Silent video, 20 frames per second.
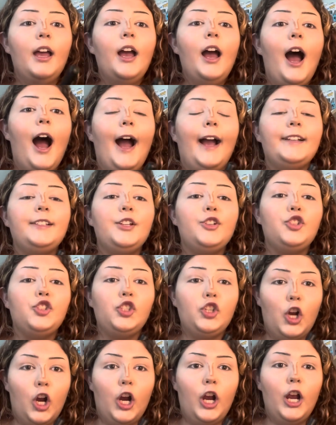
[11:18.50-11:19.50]
I said,
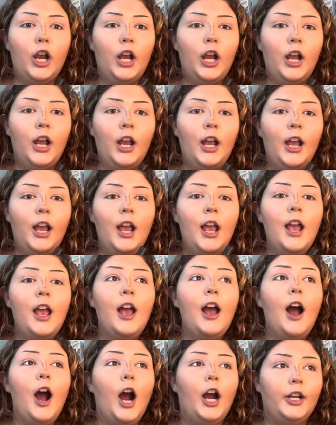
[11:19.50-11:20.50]
sir,
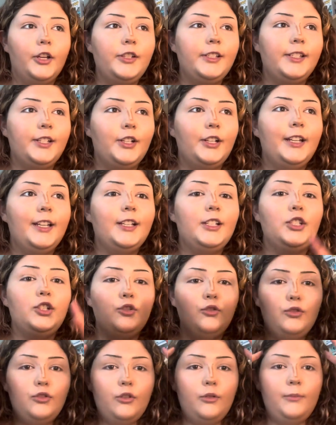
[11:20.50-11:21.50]
are you serious?
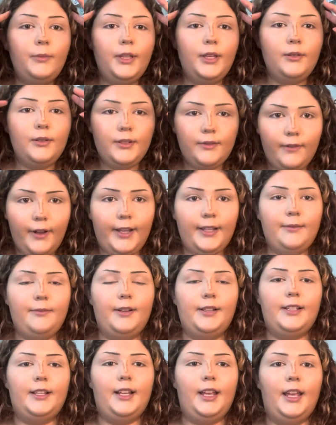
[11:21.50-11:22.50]
You told me it was vice
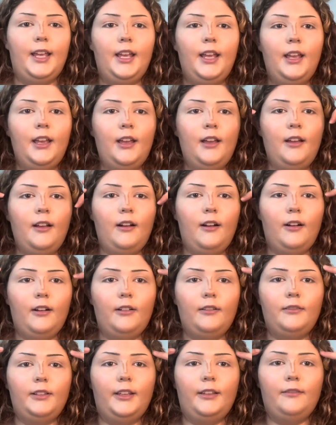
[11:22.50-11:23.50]
president.
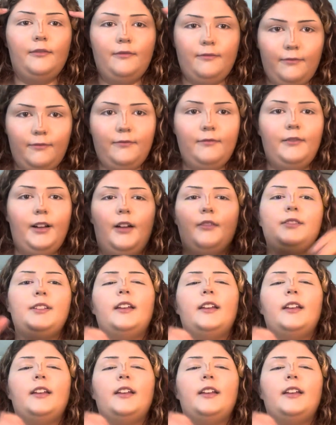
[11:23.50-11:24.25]
Or like, I was like,